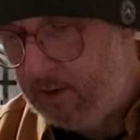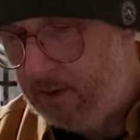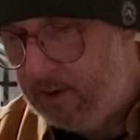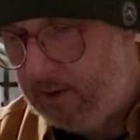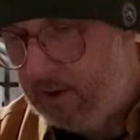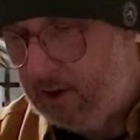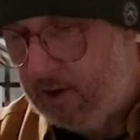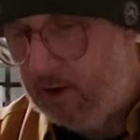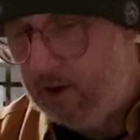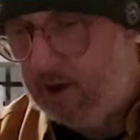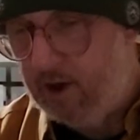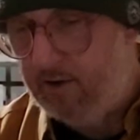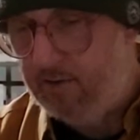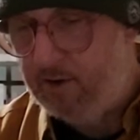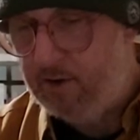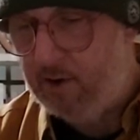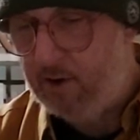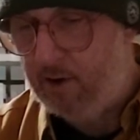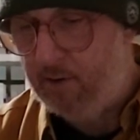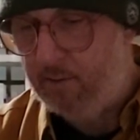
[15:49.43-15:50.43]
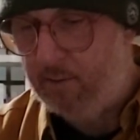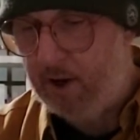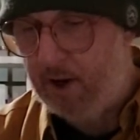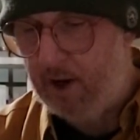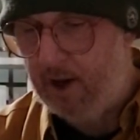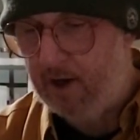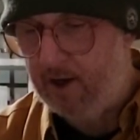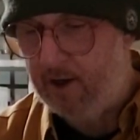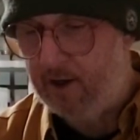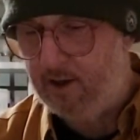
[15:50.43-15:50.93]
they've got to give something
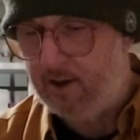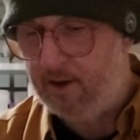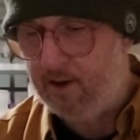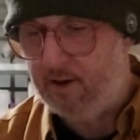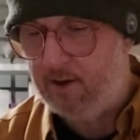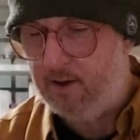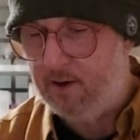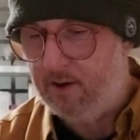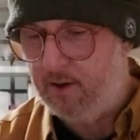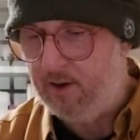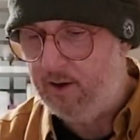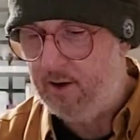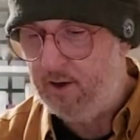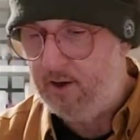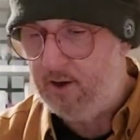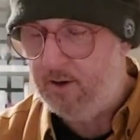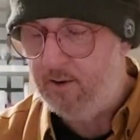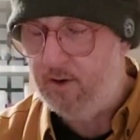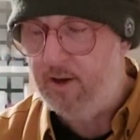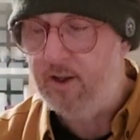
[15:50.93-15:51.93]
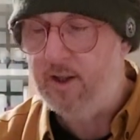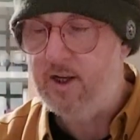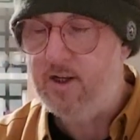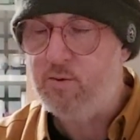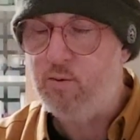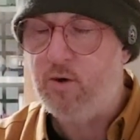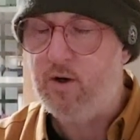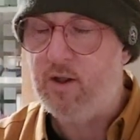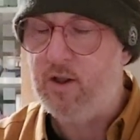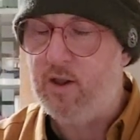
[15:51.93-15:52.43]
back. I mean,
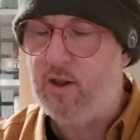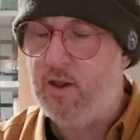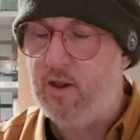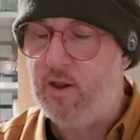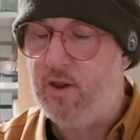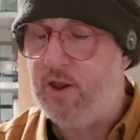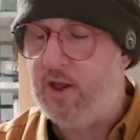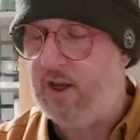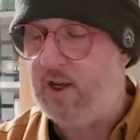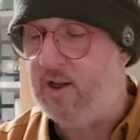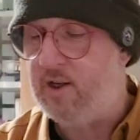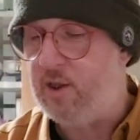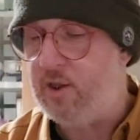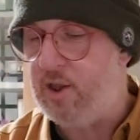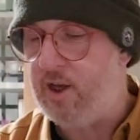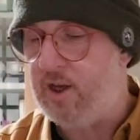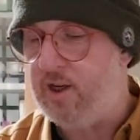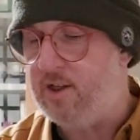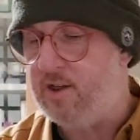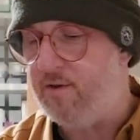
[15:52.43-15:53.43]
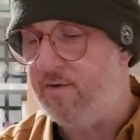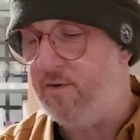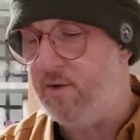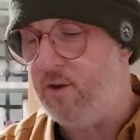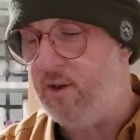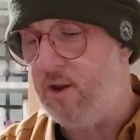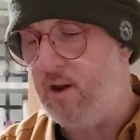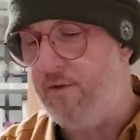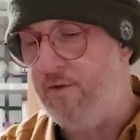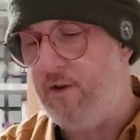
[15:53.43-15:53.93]
that's one of the things
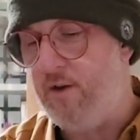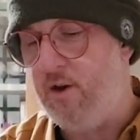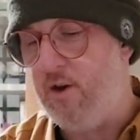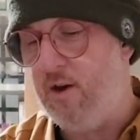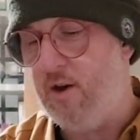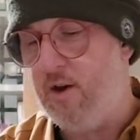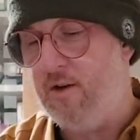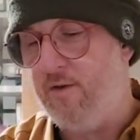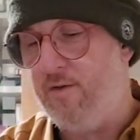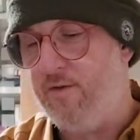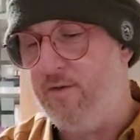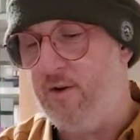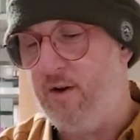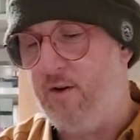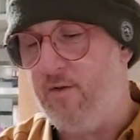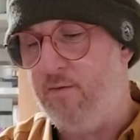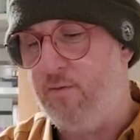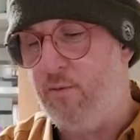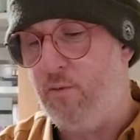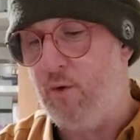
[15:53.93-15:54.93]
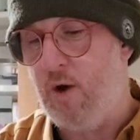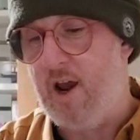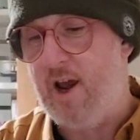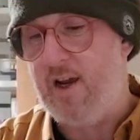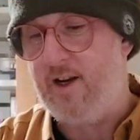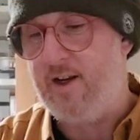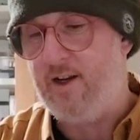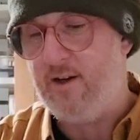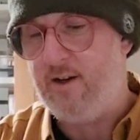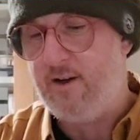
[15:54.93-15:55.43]
I've heard, I've
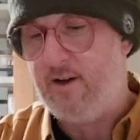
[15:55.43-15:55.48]
read.